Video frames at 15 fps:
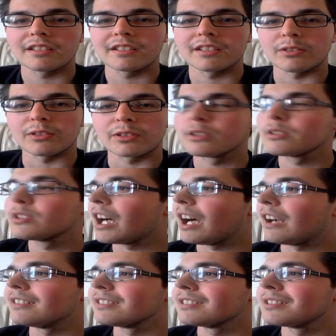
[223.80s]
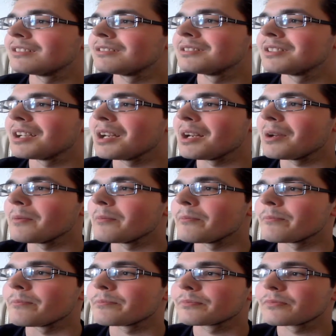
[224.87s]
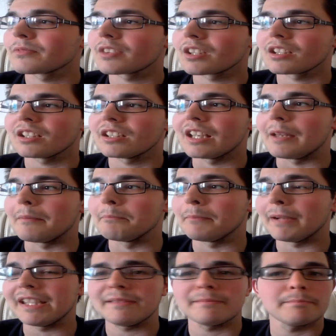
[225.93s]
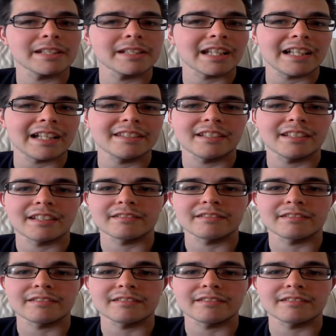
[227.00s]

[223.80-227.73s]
good character. It might be the kind